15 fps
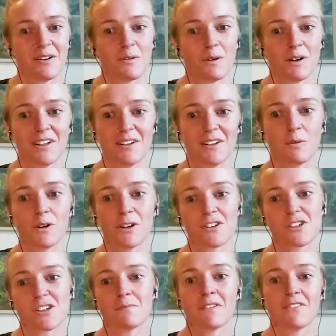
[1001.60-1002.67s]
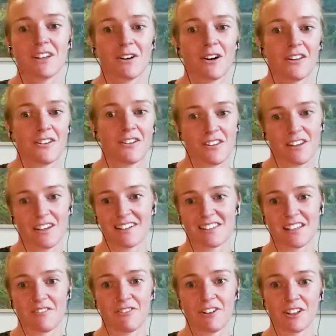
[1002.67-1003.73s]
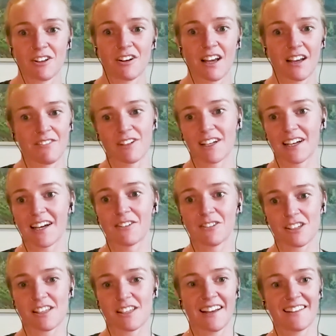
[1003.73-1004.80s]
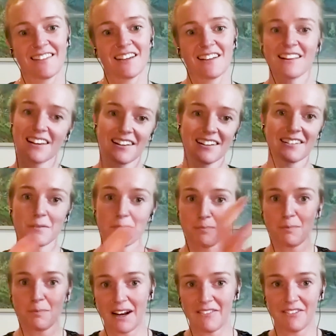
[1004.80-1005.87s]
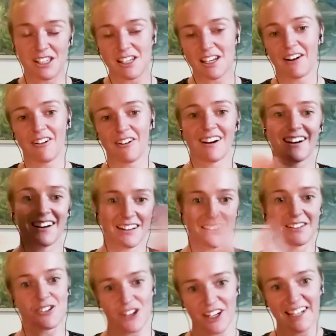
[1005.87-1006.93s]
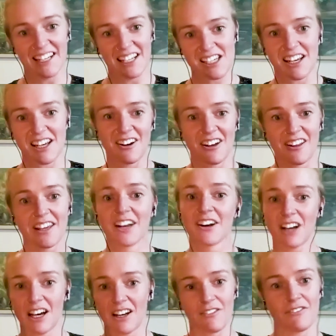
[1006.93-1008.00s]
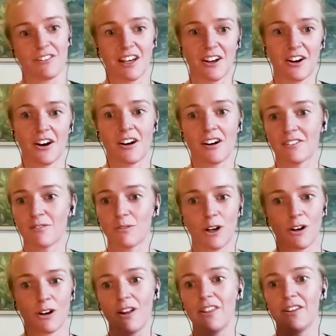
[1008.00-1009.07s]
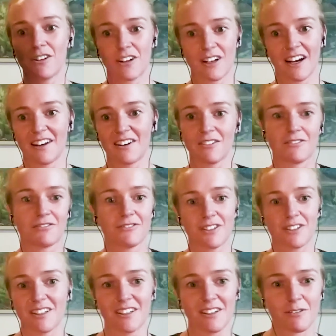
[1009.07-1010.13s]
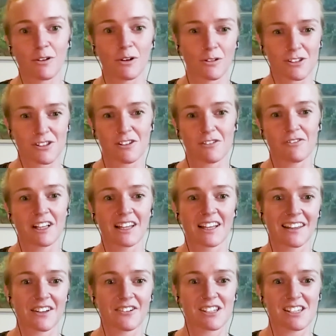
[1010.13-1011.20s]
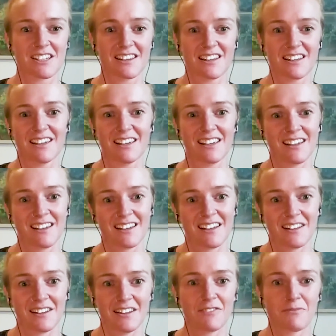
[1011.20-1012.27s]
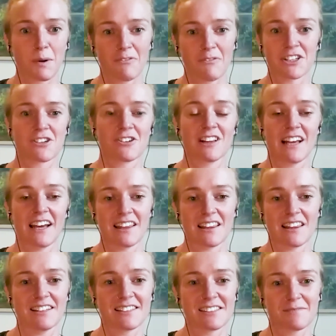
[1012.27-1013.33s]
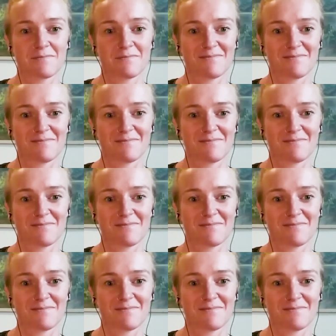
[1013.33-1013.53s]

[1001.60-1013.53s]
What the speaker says: What are some of the other things that fill your life? Like, I understand that like private Sara and training Sara, they're kind of there. What other kind of roles do you feel like there is in the professional athlete?